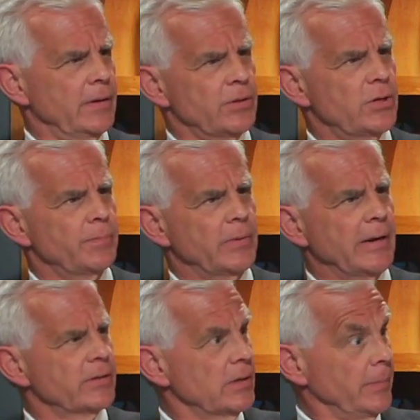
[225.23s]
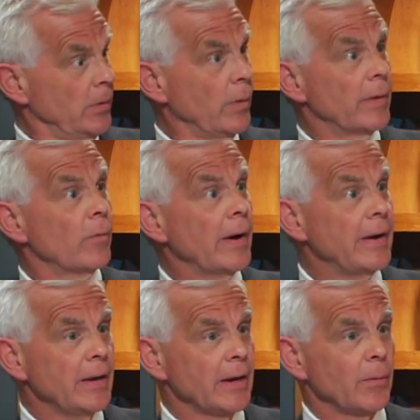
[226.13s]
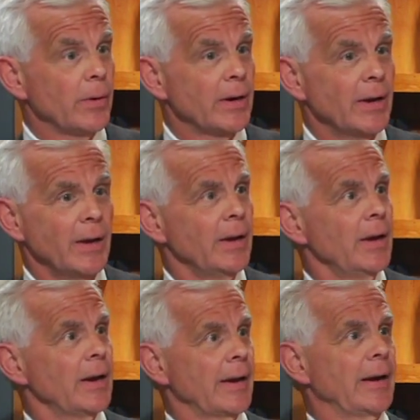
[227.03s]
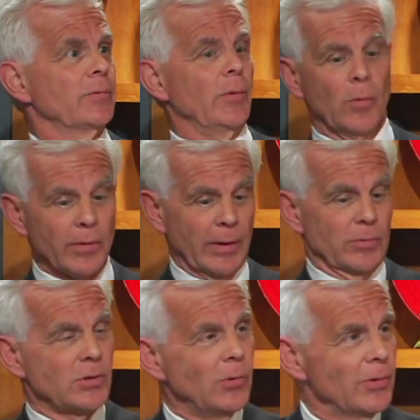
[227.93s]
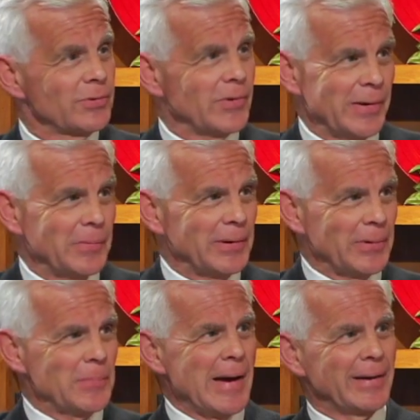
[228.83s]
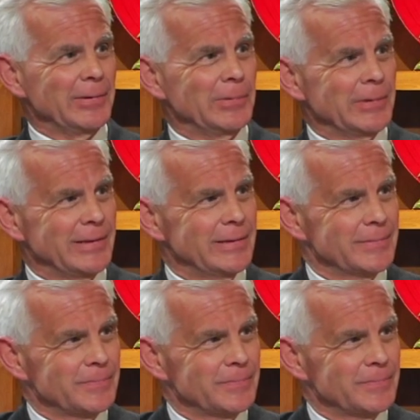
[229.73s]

chipped out of something that went right in. I went, and I got the reward. That was cool, so I wanted to go back and do it again.